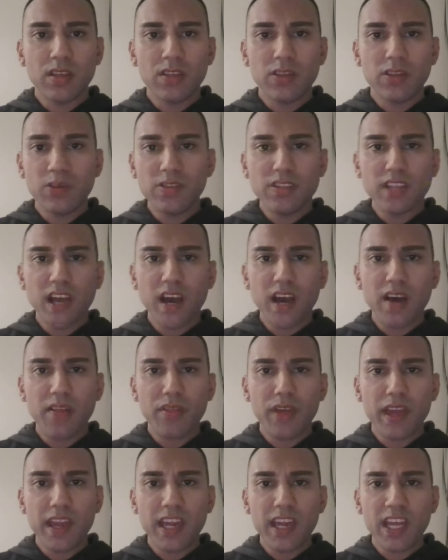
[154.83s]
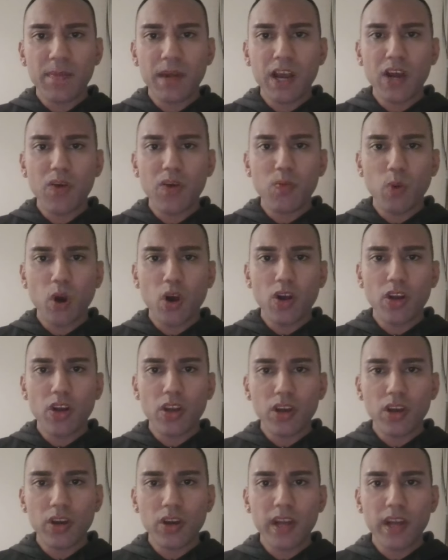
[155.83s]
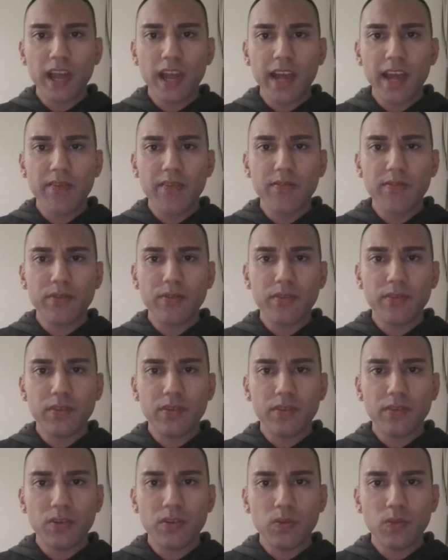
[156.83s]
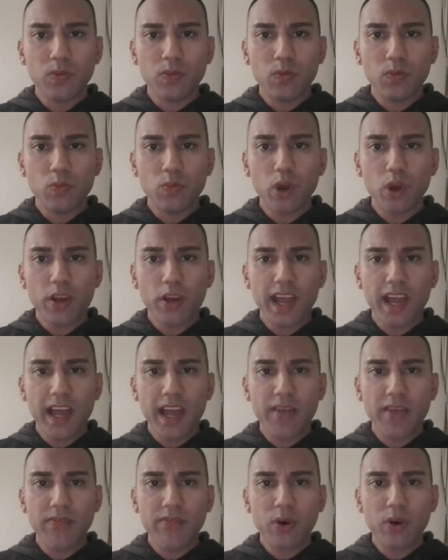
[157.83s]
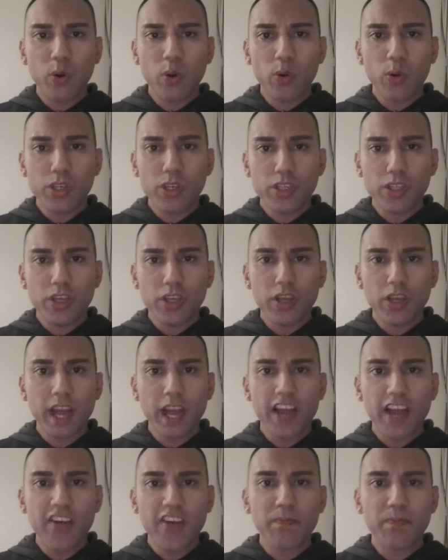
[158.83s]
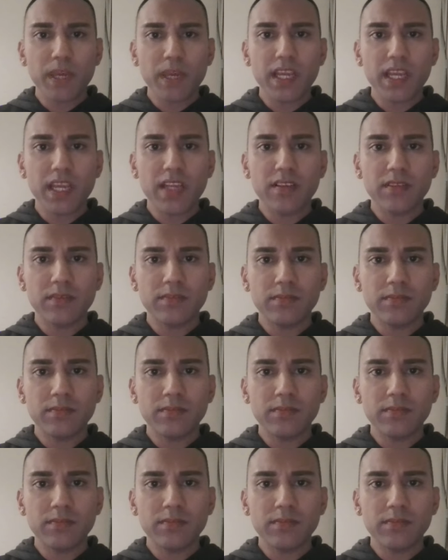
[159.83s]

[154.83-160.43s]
You start thinking about what could have would have or should have been,